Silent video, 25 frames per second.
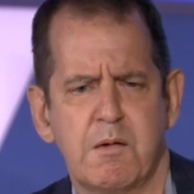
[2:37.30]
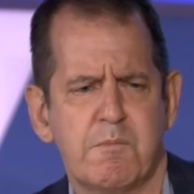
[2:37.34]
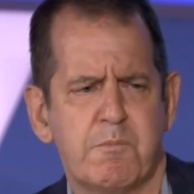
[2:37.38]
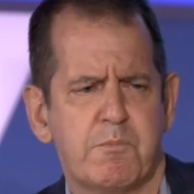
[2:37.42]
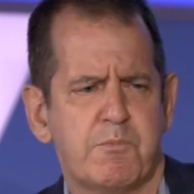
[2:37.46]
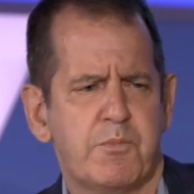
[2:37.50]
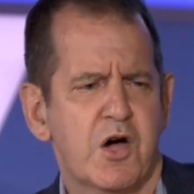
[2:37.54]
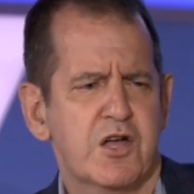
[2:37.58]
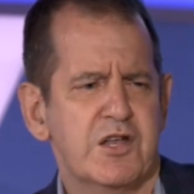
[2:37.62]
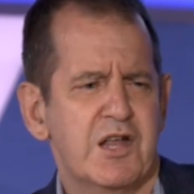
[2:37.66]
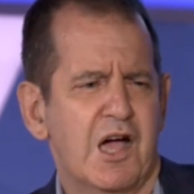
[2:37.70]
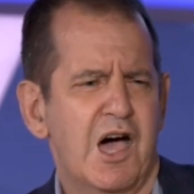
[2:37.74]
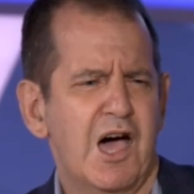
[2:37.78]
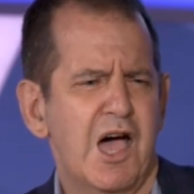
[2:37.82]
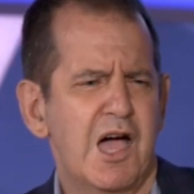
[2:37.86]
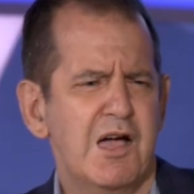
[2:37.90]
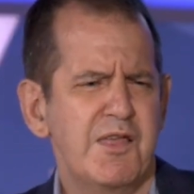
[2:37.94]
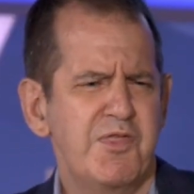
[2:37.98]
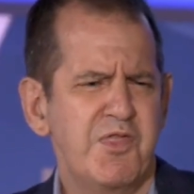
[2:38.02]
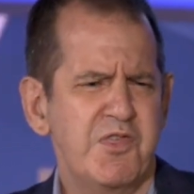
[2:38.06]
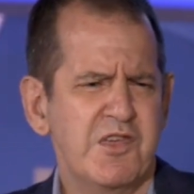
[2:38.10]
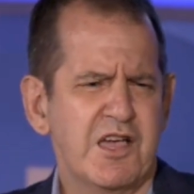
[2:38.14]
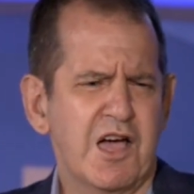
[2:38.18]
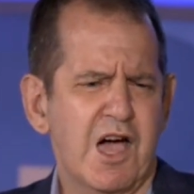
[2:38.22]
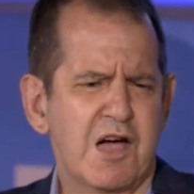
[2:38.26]
But I
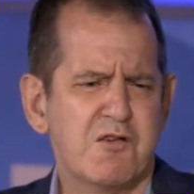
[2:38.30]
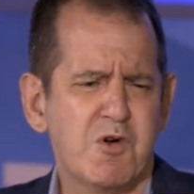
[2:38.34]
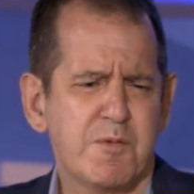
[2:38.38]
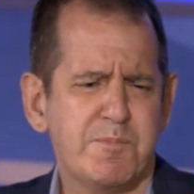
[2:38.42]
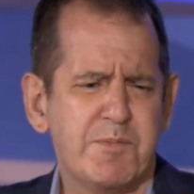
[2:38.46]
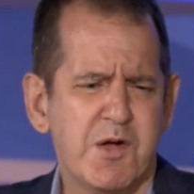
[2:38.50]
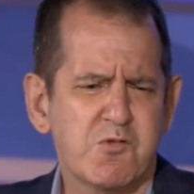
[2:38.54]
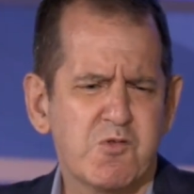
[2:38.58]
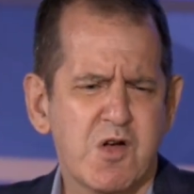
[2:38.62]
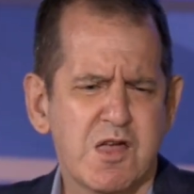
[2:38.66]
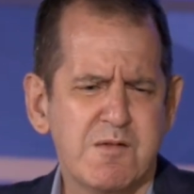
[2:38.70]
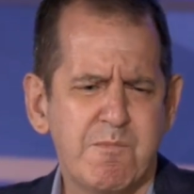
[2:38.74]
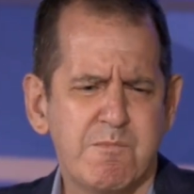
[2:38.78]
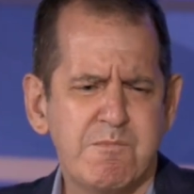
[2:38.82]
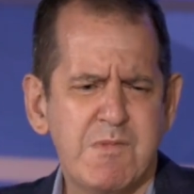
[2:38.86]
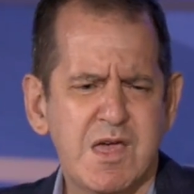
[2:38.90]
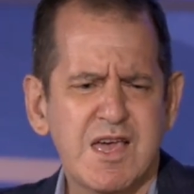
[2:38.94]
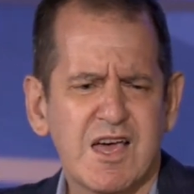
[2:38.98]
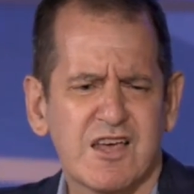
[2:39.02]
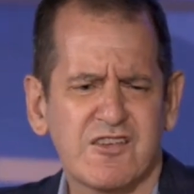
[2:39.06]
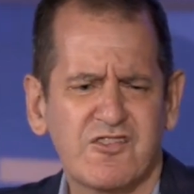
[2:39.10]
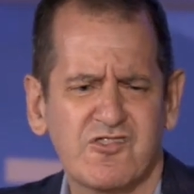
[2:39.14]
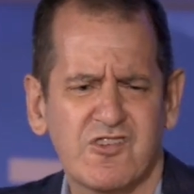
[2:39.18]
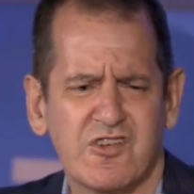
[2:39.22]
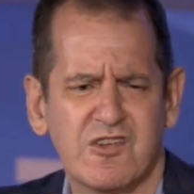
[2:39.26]
think I would be
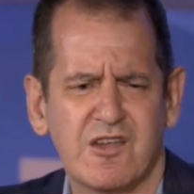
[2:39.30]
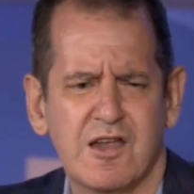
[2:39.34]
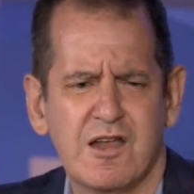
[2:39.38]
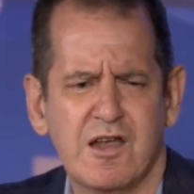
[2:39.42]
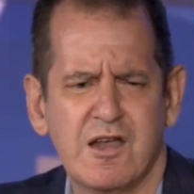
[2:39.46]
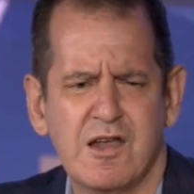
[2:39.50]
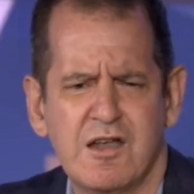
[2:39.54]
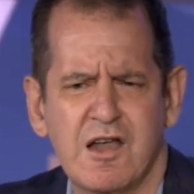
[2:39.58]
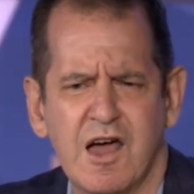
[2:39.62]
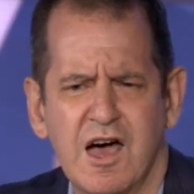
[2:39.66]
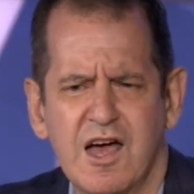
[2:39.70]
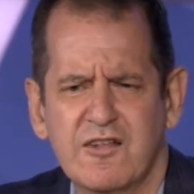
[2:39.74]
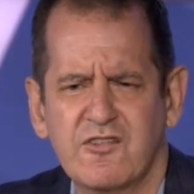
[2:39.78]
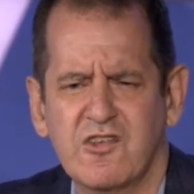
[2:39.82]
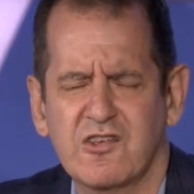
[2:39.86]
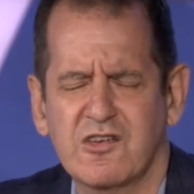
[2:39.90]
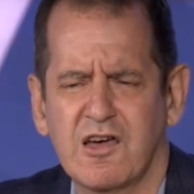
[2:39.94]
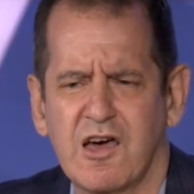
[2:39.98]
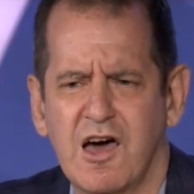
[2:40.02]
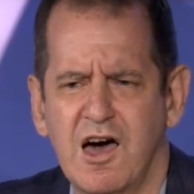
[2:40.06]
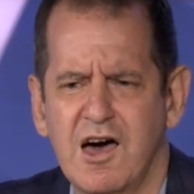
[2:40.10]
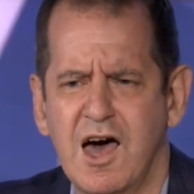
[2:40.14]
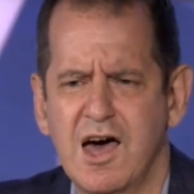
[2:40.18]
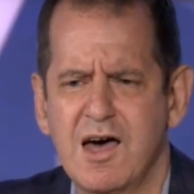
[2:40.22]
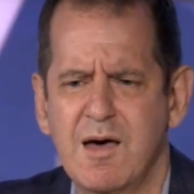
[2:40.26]
remiss not to
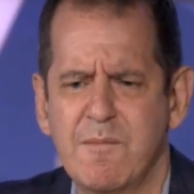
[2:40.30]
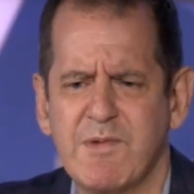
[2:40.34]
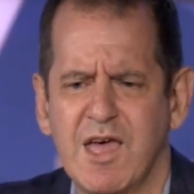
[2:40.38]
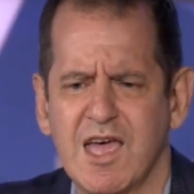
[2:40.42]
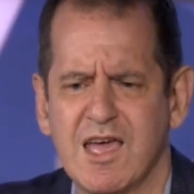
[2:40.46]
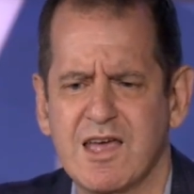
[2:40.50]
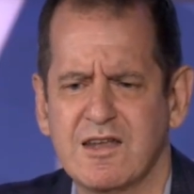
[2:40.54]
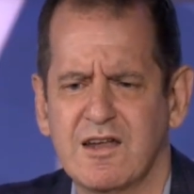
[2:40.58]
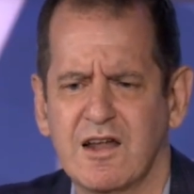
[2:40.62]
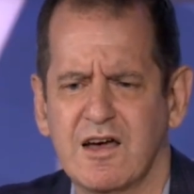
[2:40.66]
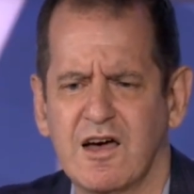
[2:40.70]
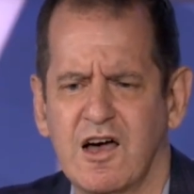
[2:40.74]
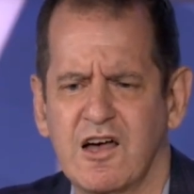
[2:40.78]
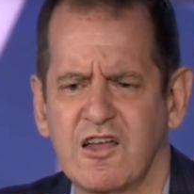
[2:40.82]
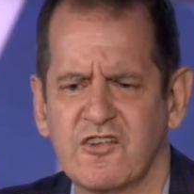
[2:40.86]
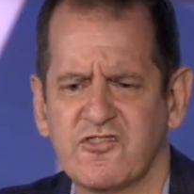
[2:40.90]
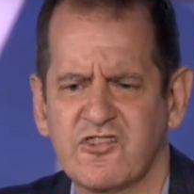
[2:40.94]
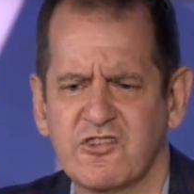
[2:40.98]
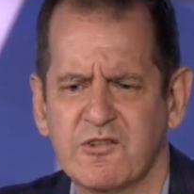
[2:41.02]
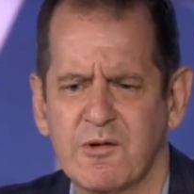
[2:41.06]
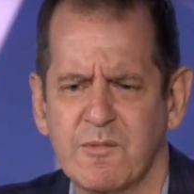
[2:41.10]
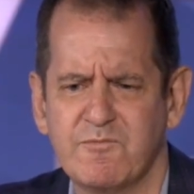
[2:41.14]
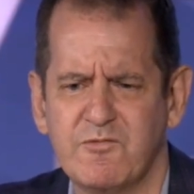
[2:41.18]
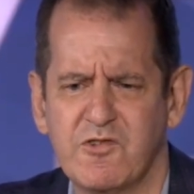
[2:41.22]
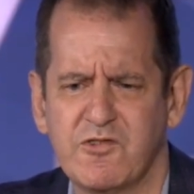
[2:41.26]
comment on
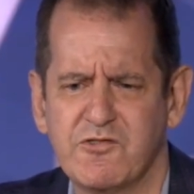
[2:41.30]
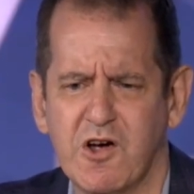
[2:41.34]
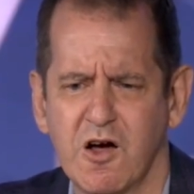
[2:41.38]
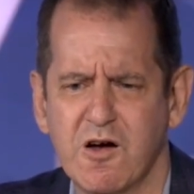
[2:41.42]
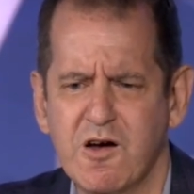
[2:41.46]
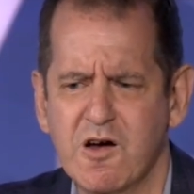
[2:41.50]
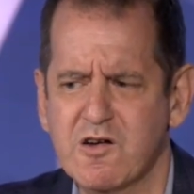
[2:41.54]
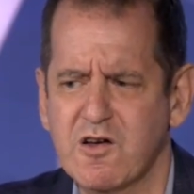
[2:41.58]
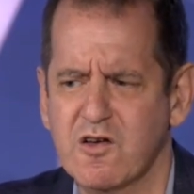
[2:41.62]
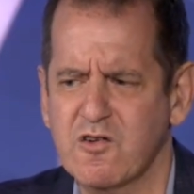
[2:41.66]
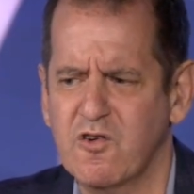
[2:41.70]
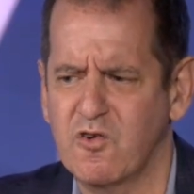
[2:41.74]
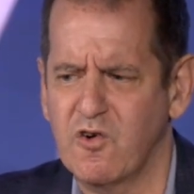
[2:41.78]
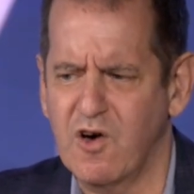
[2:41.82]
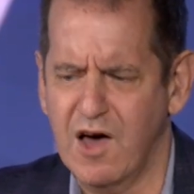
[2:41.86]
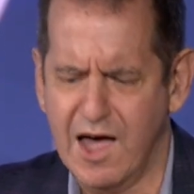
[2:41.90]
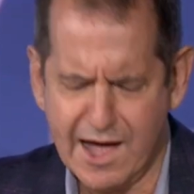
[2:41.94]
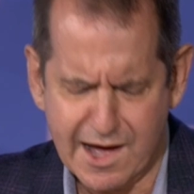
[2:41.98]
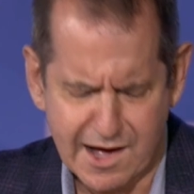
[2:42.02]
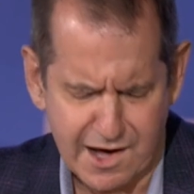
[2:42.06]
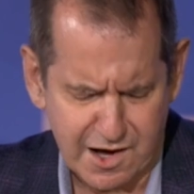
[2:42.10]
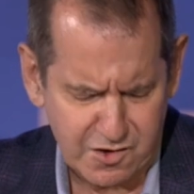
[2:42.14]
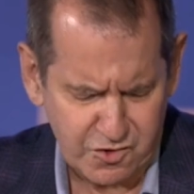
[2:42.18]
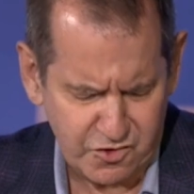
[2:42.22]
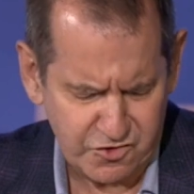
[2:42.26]
some dark
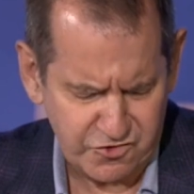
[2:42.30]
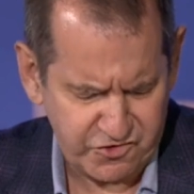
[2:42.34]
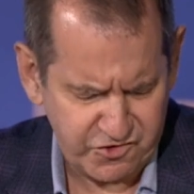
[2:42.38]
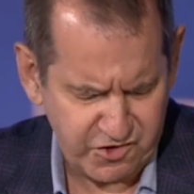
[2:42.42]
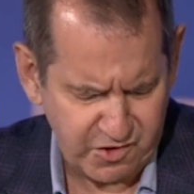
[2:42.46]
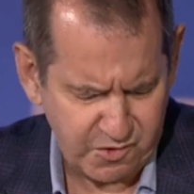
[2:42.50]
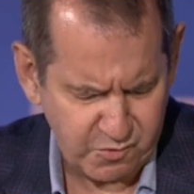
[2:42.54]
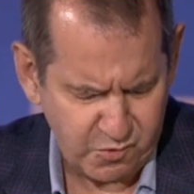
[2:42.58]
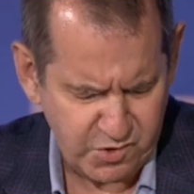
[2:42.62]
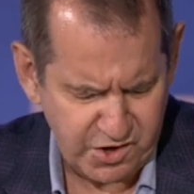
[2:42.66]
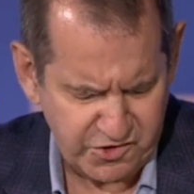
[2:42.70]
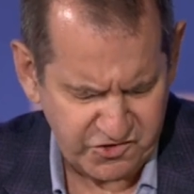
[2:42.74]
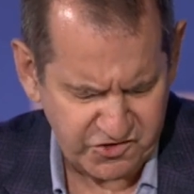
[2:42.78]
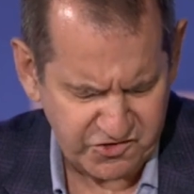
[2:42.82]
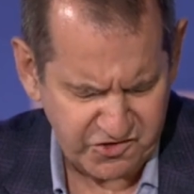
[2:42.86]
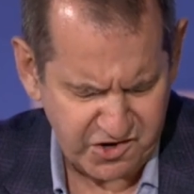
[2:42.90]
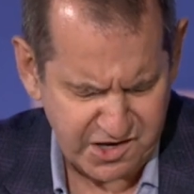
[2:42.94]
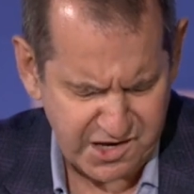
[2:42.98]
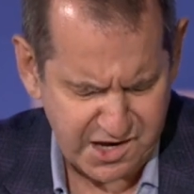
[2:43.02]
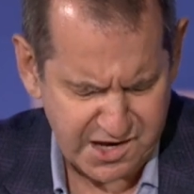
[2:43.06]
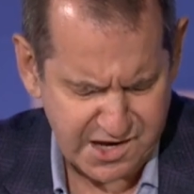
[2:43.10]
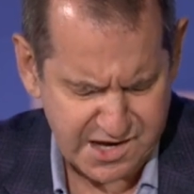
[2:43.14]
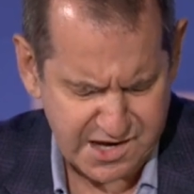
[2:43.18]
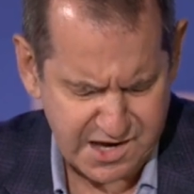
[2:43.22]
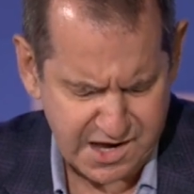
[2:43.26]
clouds we
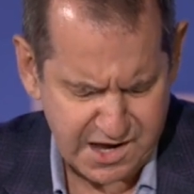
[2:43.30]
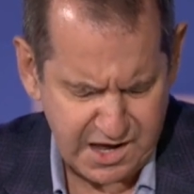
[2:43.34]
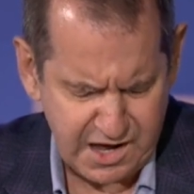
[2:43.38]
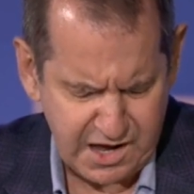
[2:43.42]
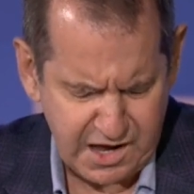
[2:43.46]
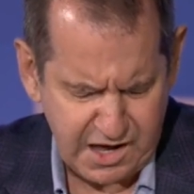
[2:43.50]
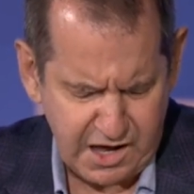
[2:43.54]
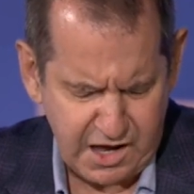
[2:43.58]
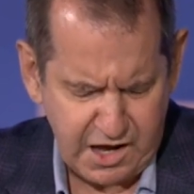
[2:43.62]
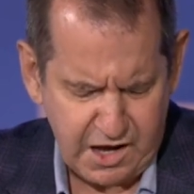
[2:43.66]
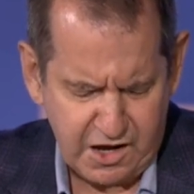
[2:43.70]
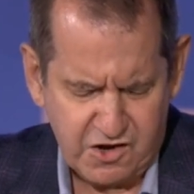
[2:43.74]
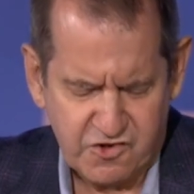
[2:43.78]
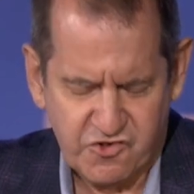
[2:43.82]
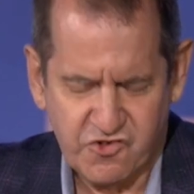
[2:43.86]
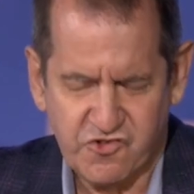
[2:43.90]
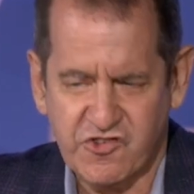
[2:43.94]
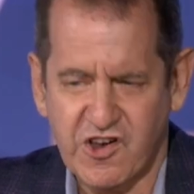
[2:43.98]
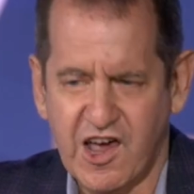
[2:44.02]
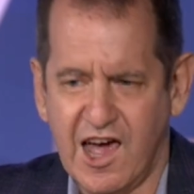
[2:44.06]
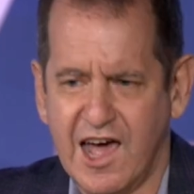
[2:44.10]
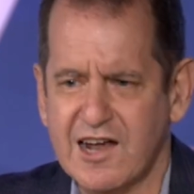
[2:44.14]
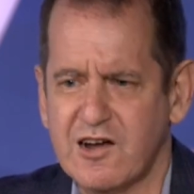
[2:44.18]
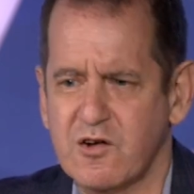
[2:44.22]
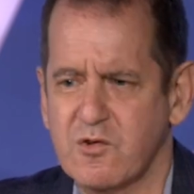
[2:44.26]
see
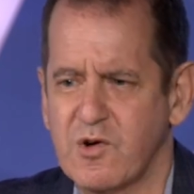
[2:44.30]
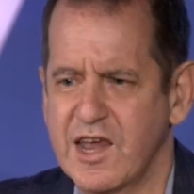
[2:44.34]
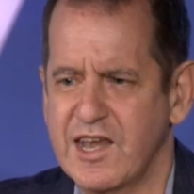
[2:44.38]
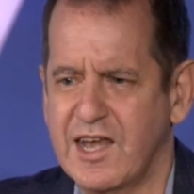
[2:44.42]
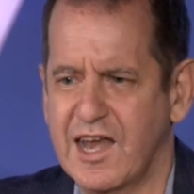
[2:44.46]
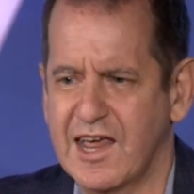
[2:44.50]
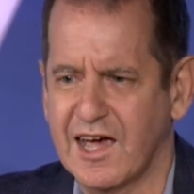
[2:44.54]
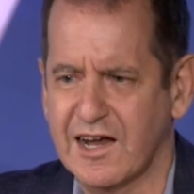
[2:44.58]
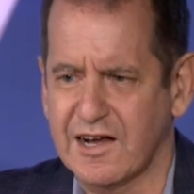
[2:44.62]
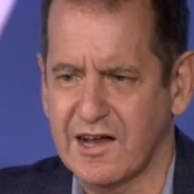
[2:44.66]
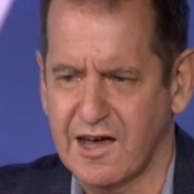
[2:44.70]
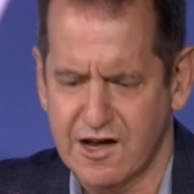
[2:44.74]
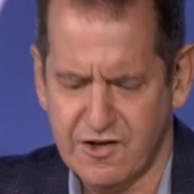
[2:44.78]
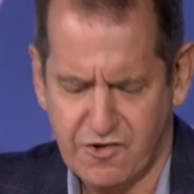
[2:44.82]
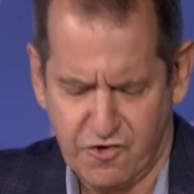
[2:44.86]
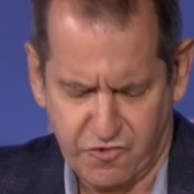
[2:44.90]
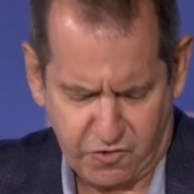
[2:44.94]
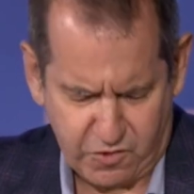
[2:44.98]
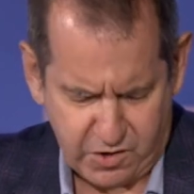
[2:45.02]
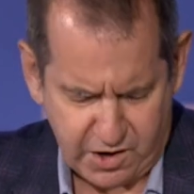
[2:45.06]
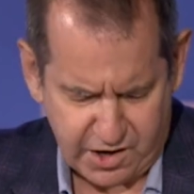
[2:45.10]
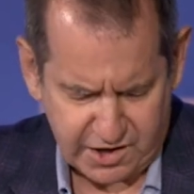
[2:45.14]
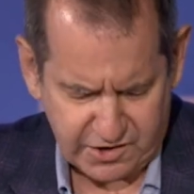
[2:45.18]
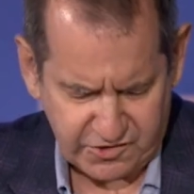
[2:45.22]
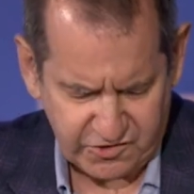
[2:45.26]
shadowing
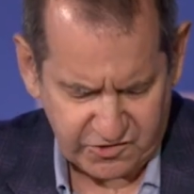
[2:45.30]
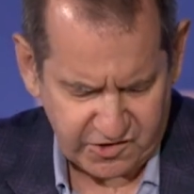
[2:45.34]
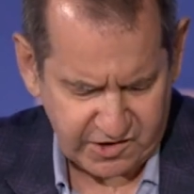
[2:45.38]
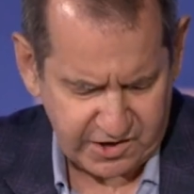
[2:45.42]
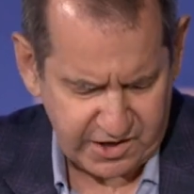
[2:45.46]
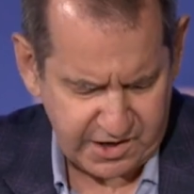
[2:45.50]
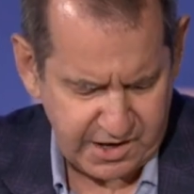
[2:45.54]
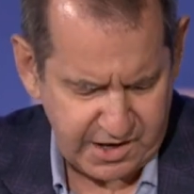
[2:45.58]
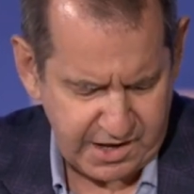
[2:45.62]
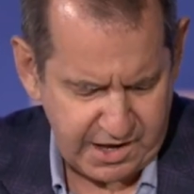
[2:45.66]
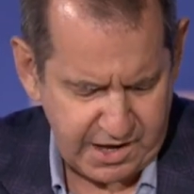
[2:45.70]
antitrust,